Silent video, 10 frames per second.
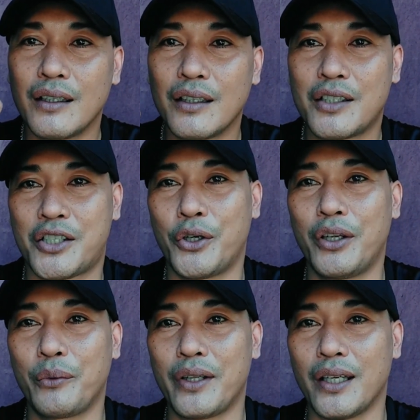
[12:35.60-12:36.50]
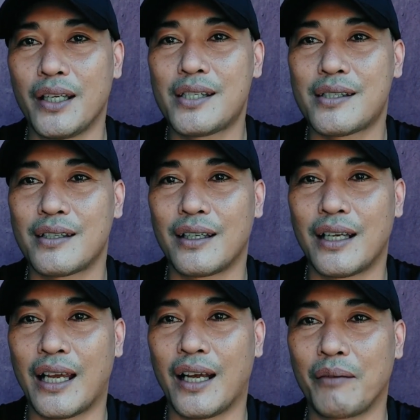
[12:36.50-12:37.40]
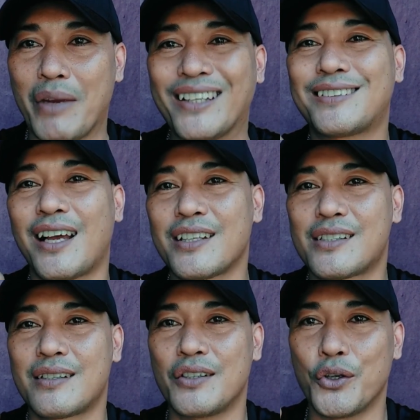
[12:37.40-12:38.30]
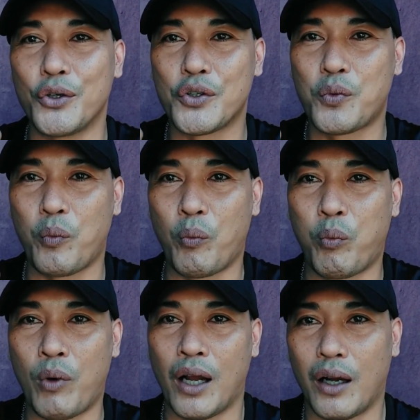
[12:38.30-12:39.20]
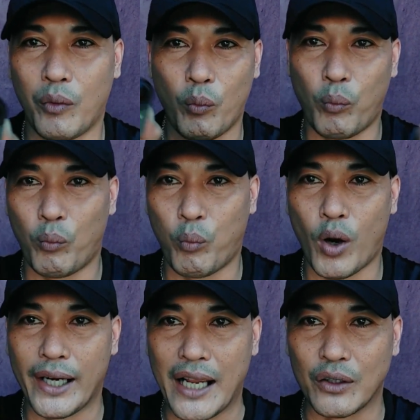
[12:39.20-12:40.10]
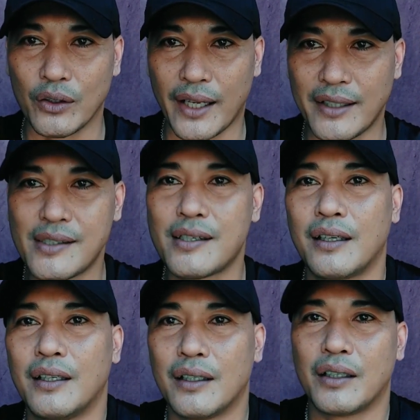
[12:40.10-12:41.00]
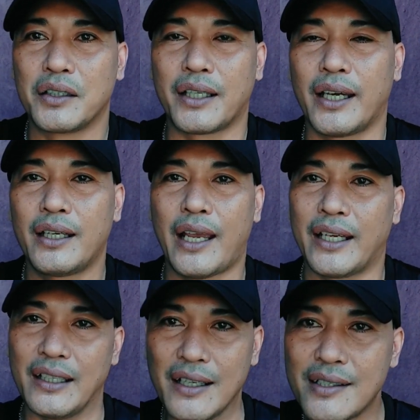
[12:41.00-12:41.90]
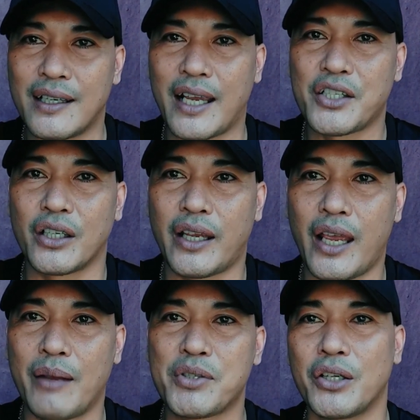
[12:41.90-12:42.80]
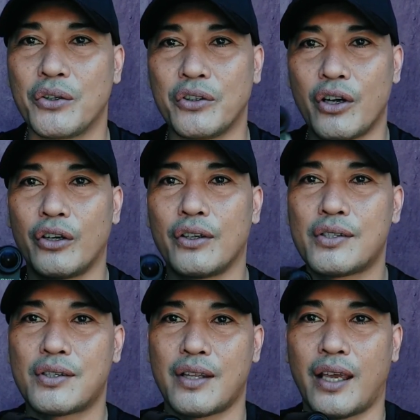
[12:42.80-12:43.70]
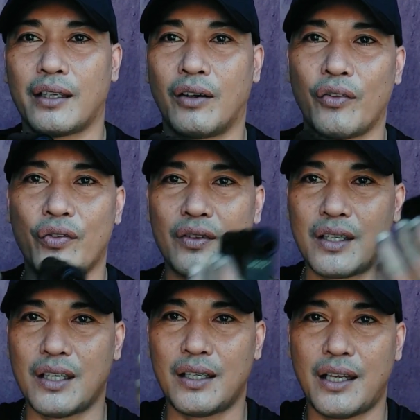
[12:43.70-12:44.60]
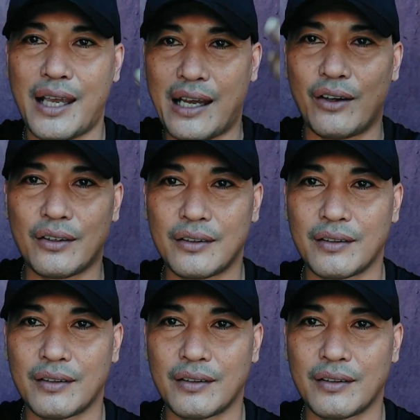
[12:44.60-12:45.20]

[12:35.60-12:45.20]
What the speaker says: shooting with this, it does use wide angle lens. Okay, and it is an action cam, so you'll notice that on the outer